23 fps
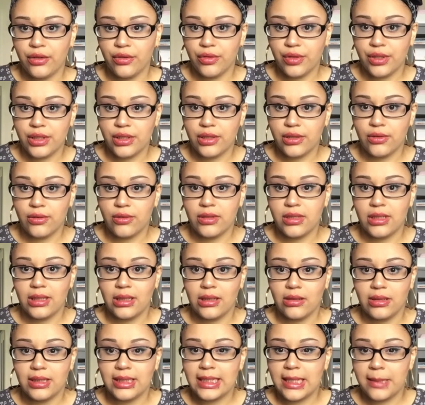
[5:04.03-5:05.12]
Crystal. It's a
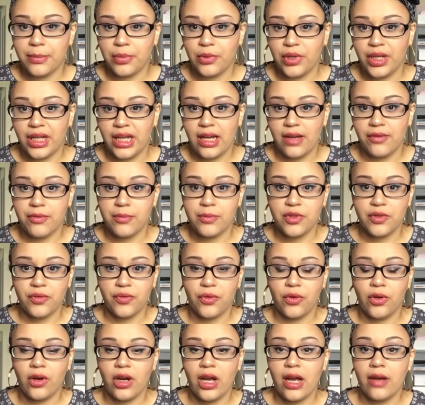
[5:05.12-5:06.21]
little sample I got from
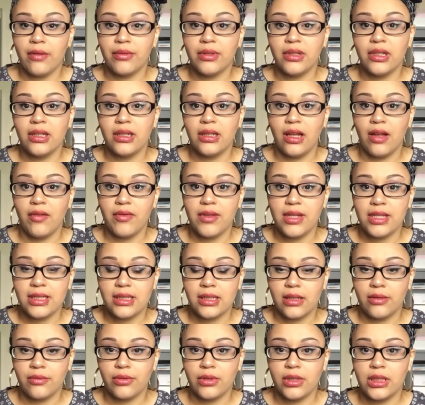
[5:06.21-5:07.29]
Sephora. I really love this, and
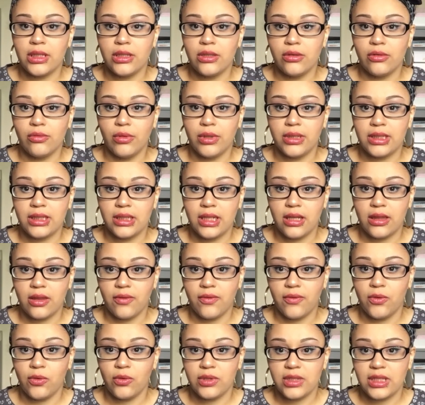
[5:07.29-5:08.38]
I really do want to get the
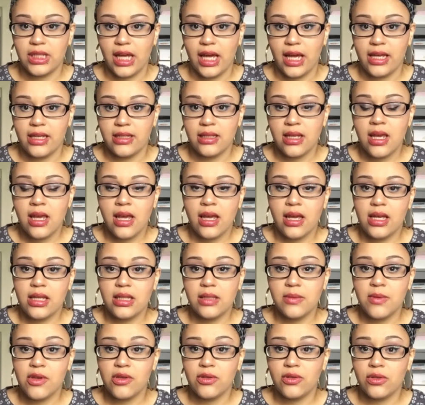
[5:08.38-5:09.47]
full size. It
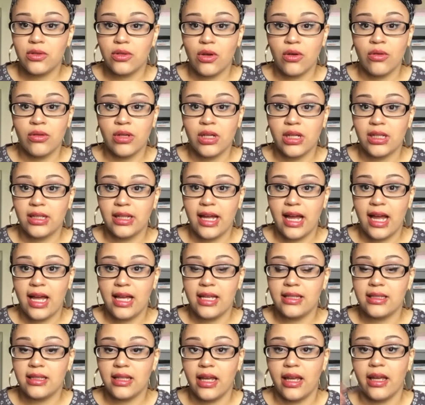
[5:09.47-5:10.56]
smells so good,
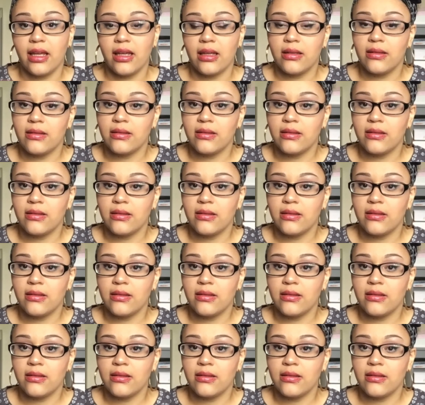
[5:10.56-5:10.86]
guys. Like,